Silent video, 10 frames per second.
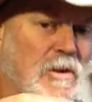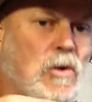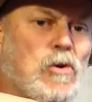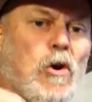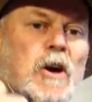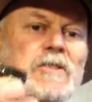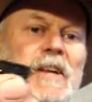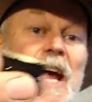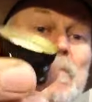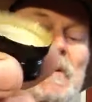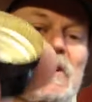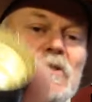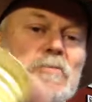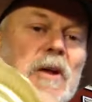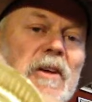No cork tonight, but you
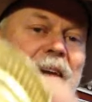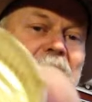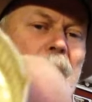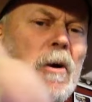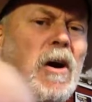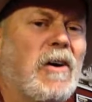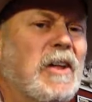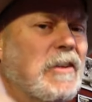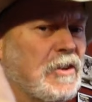can smell the cap. Oh,